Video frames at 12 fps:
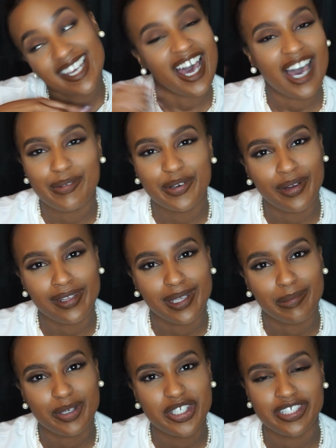I will greatly
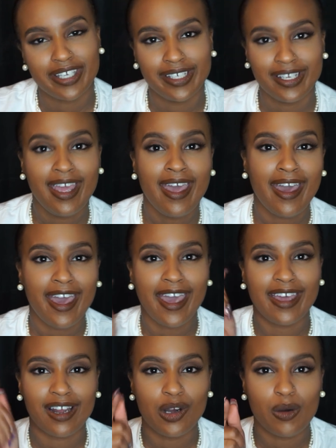appreciate it,
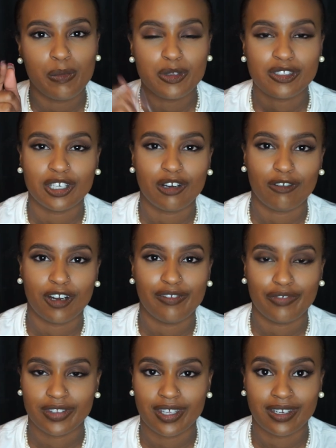and I hope you stick around
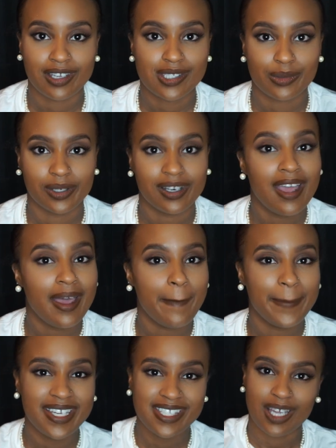for the next one.
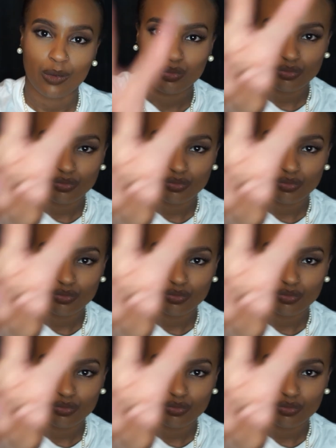Peace out.